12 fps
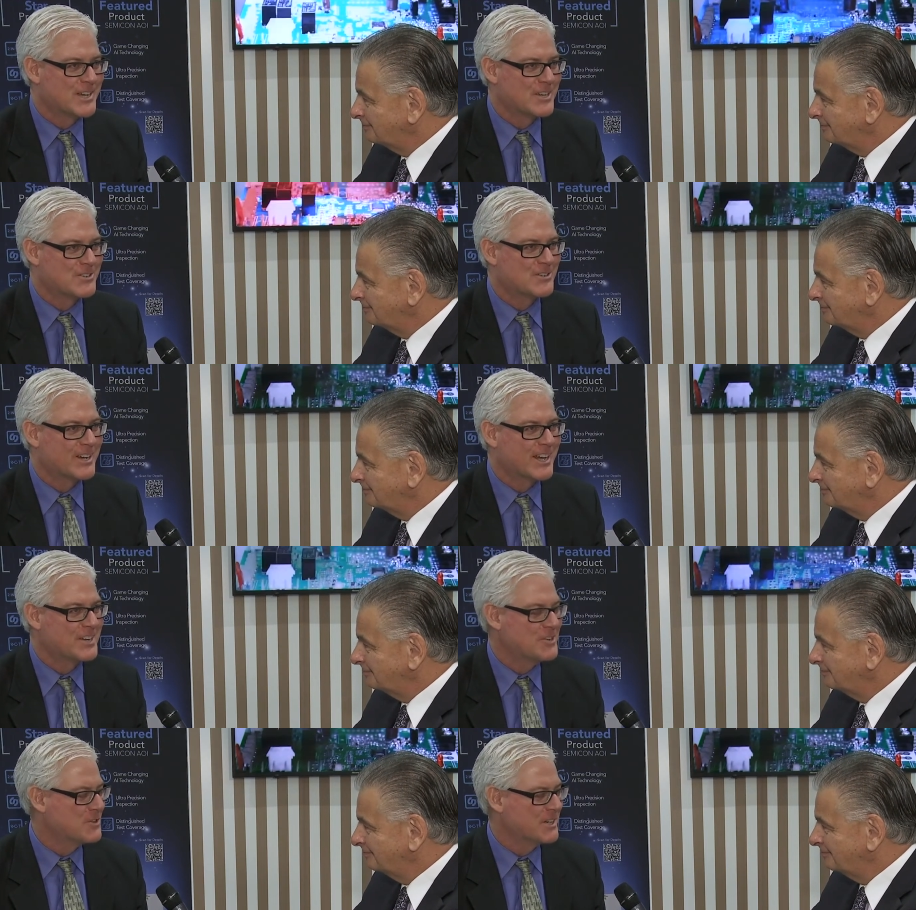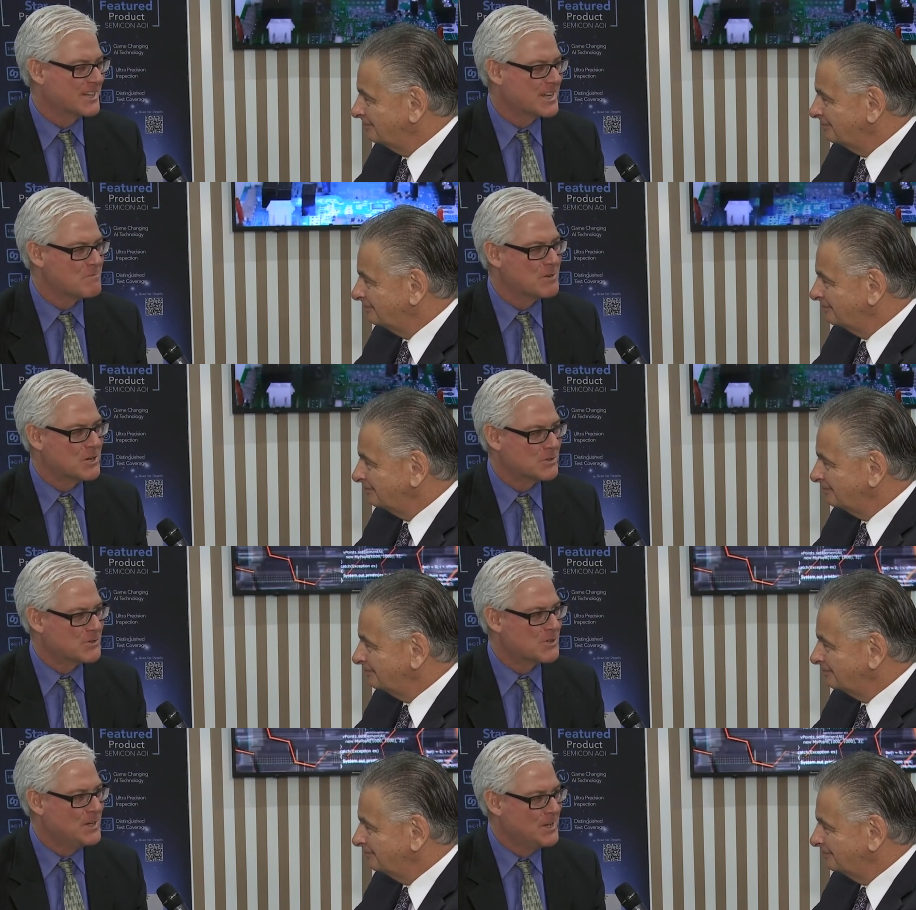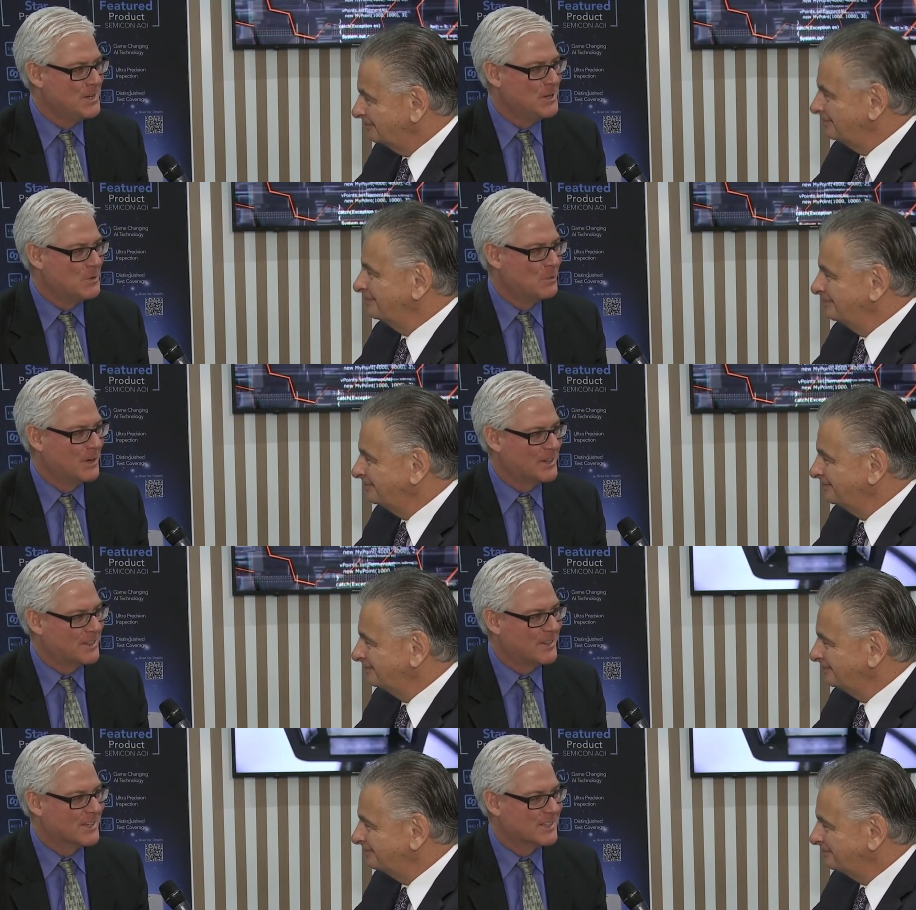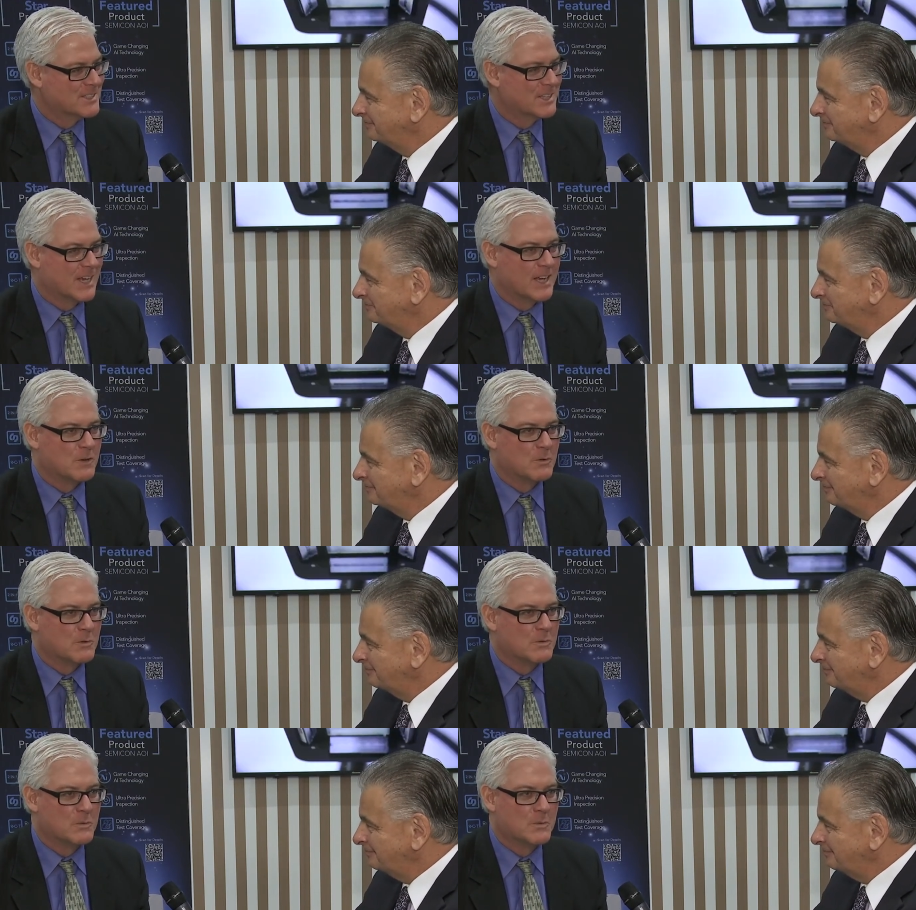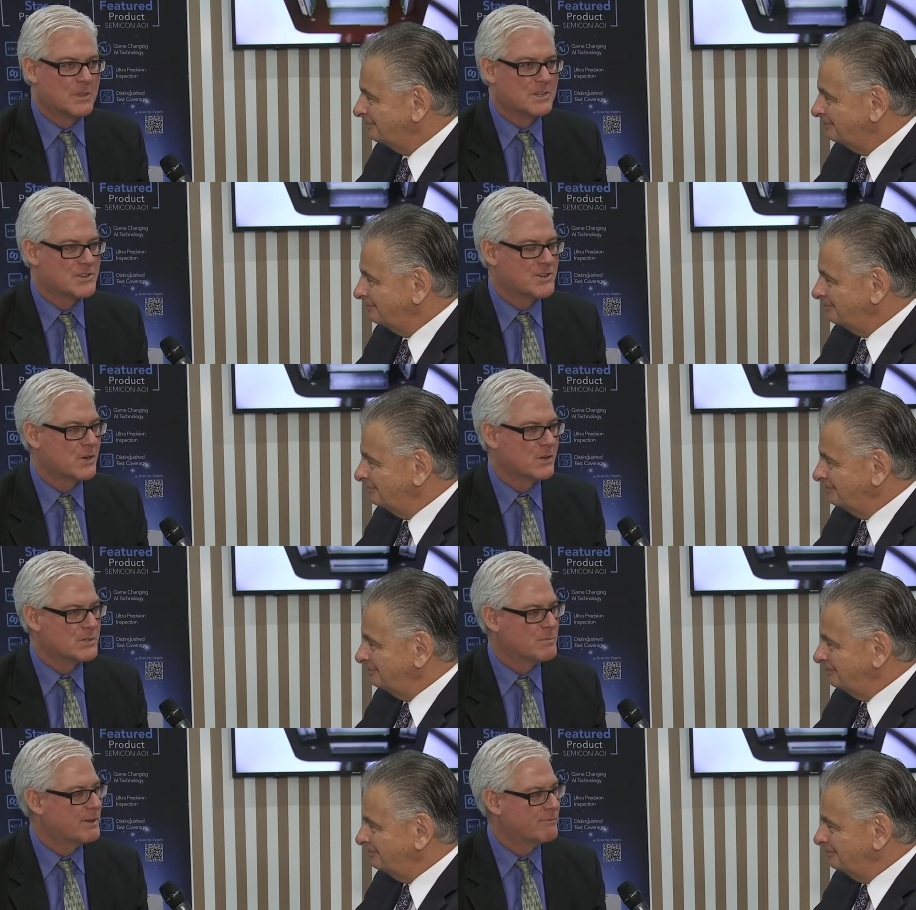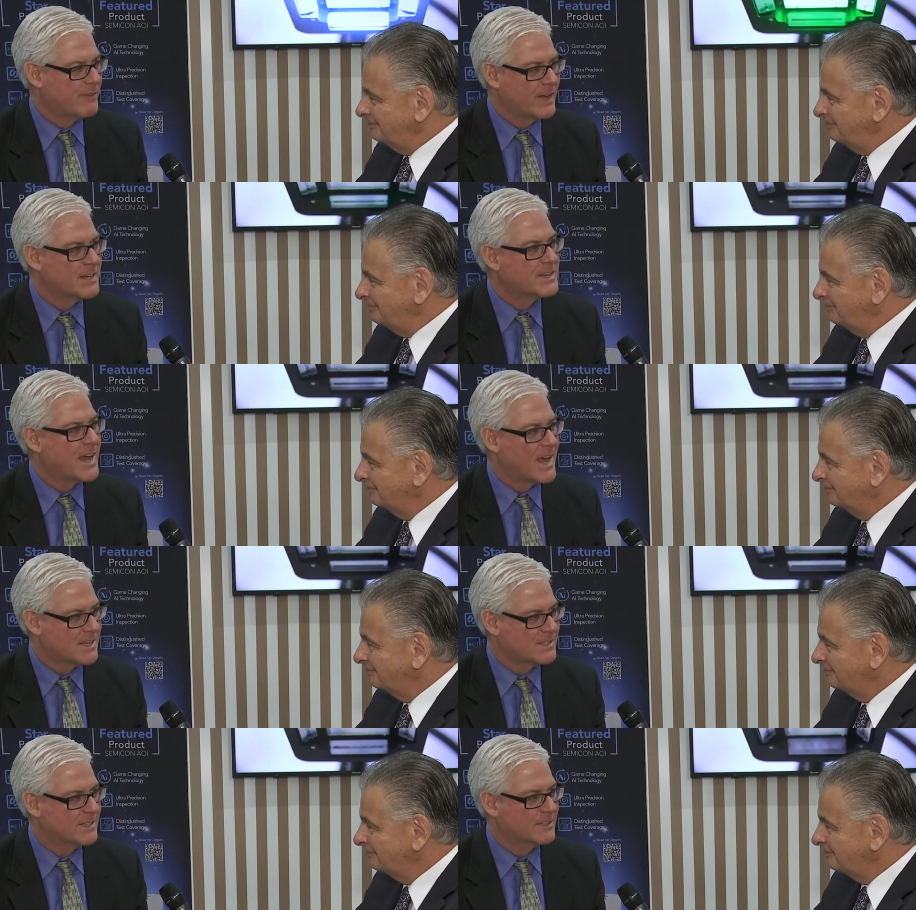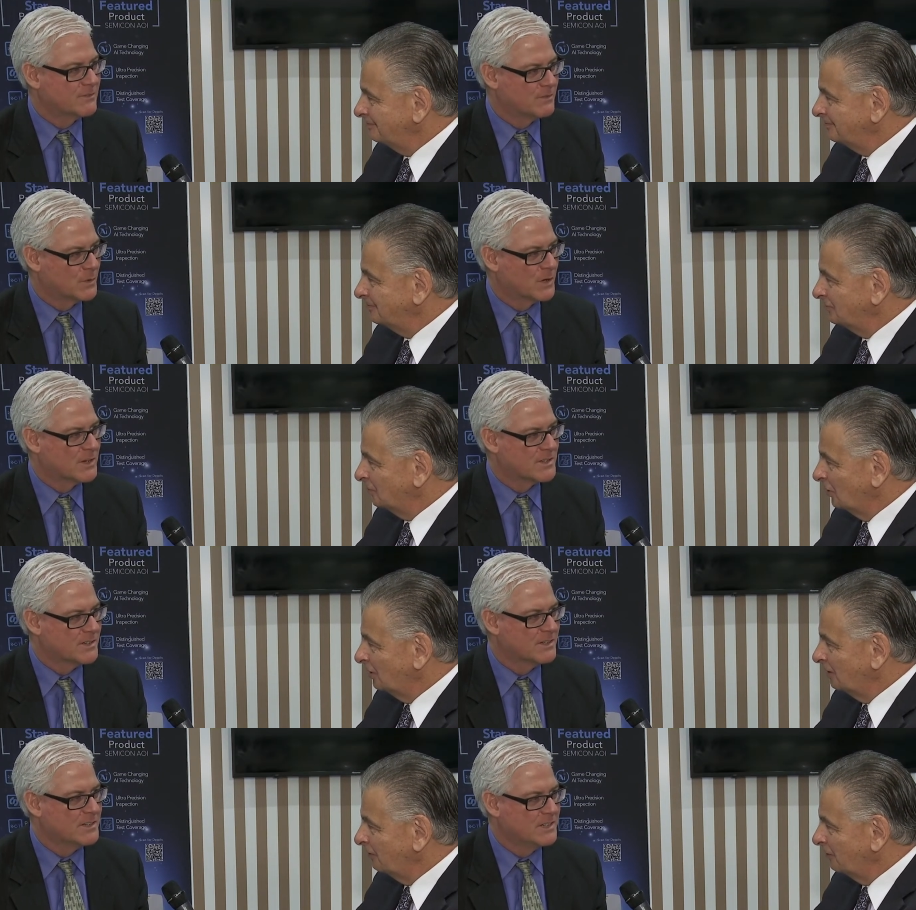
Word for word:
Speaker 1: yesterday doing demos with this. Uh, this show has been fantastic for us.